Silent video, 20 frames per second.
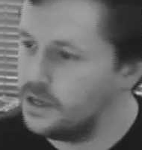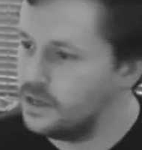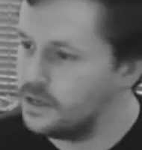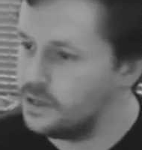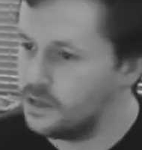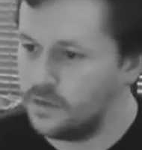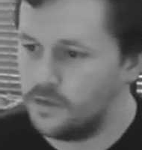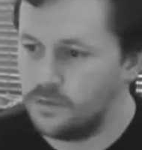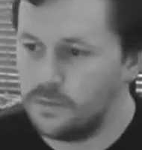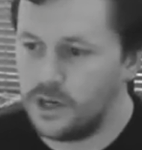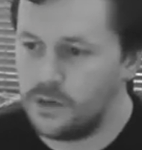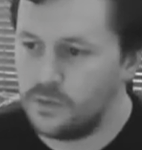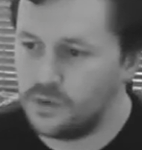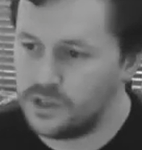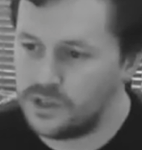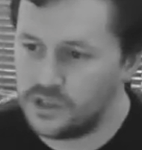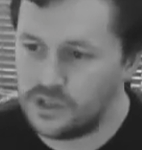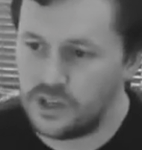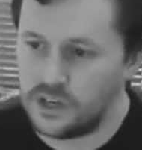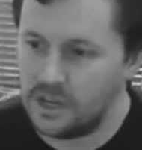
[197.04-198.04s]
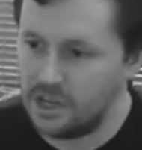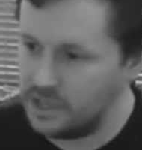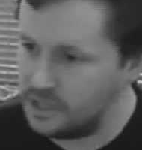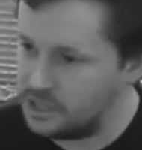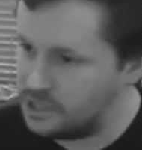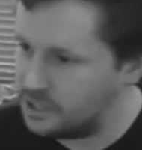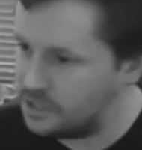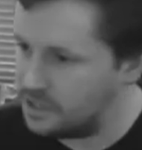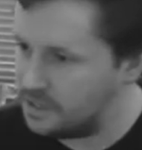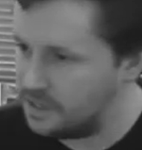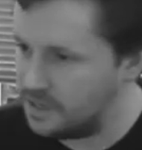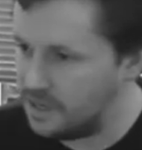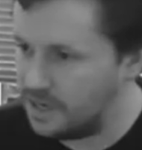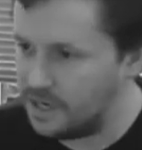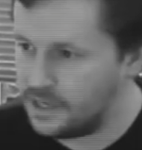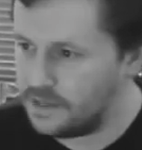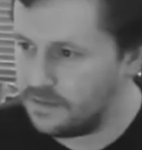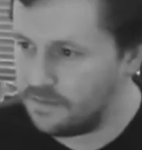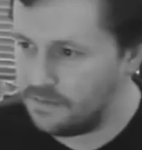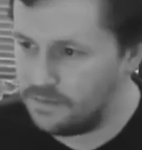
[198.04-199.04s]
So for my research
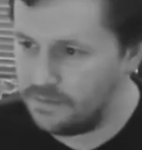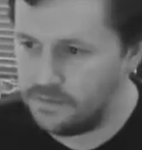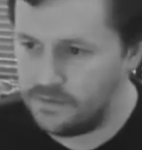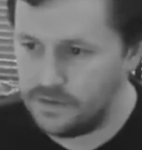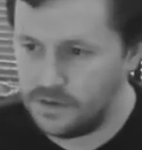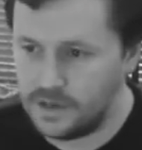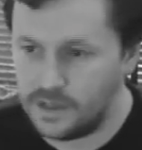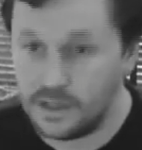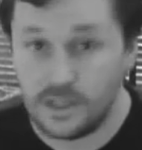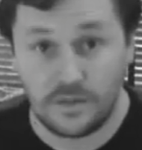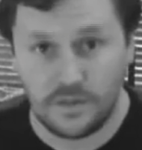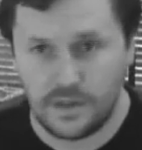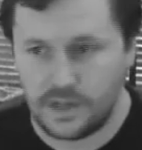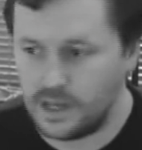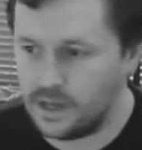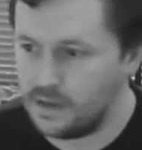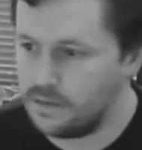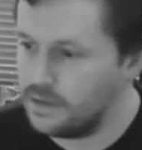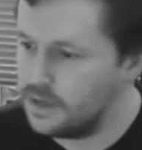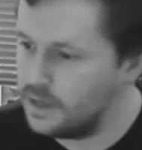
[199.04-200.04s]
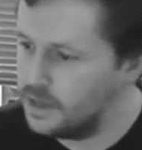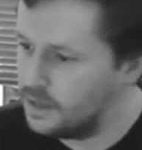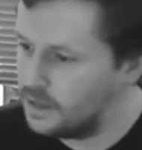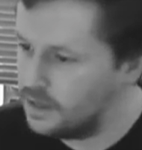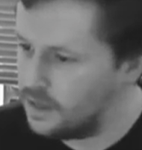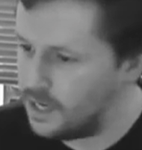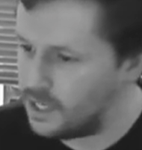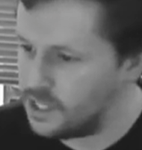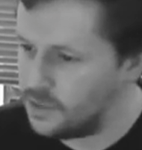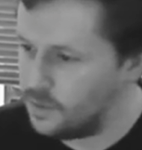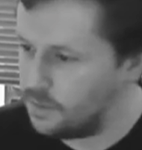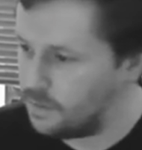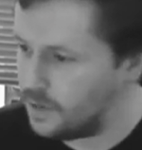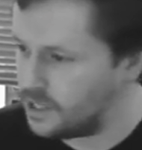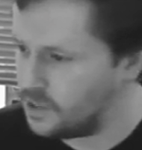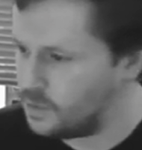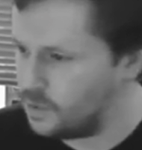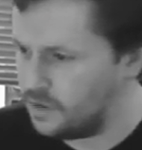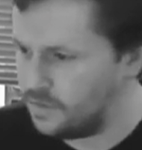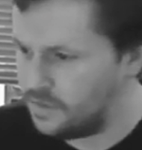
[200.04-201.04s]
for this video, I actually went
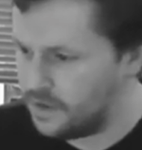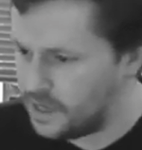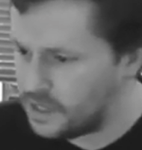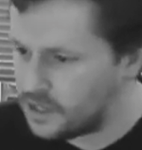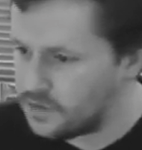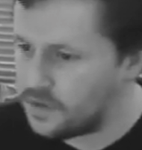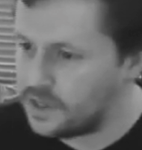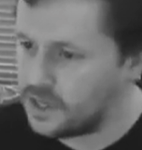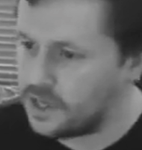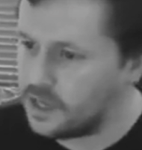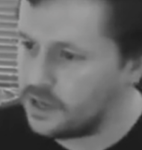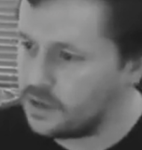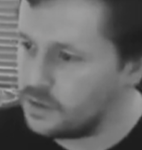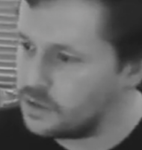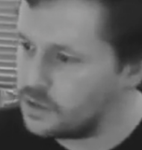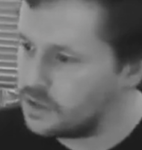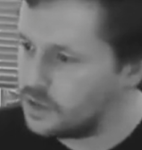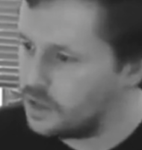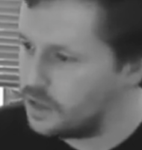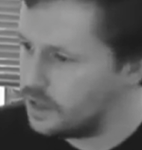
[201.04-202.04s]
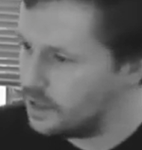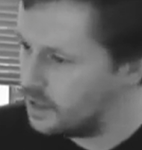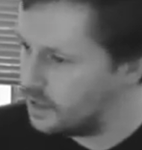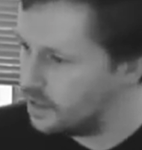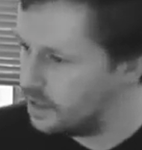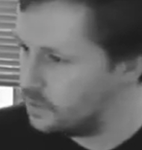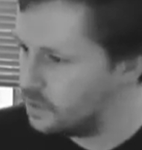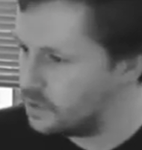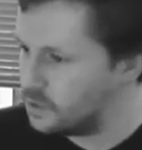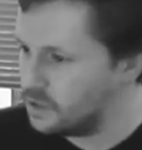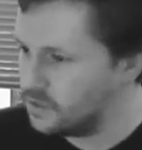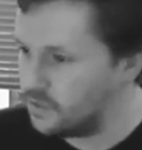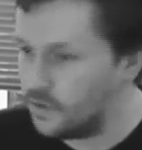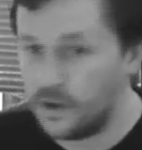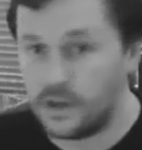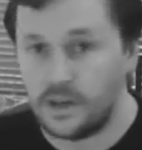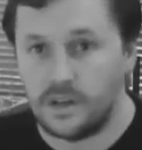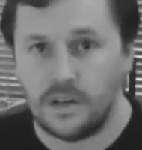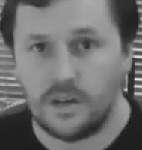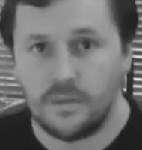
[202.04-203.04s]
back to one of his videos, which was
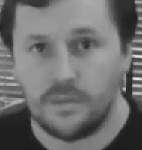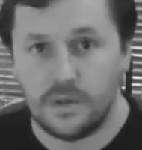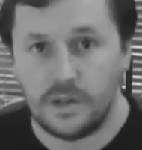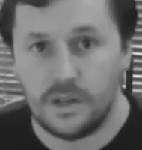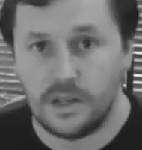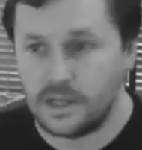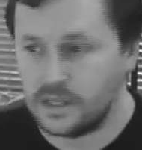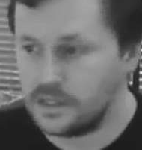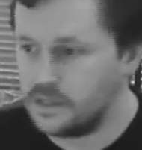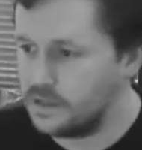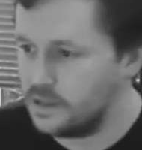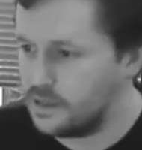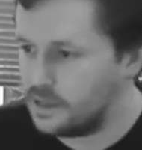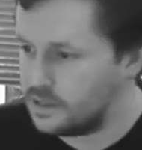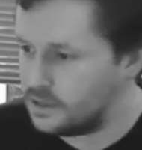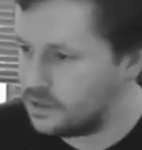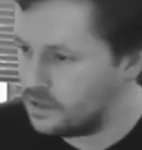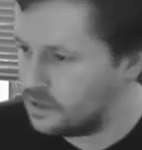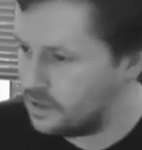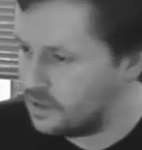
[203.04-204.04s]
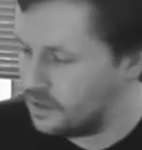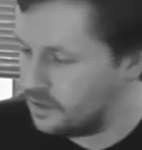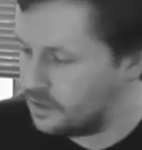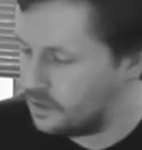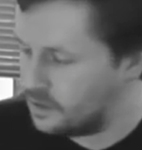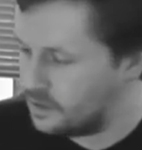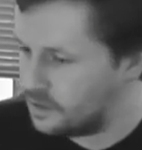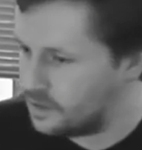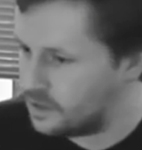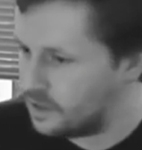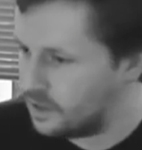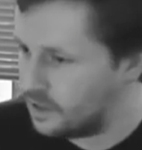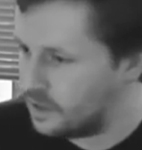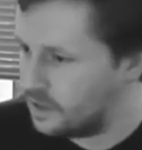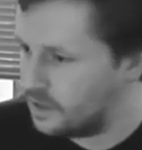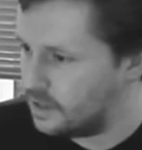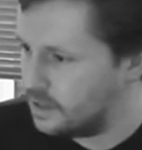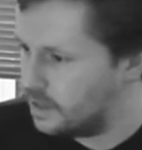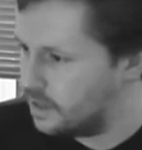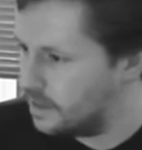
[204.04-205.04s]
very good, and I'll put a link to this on the side.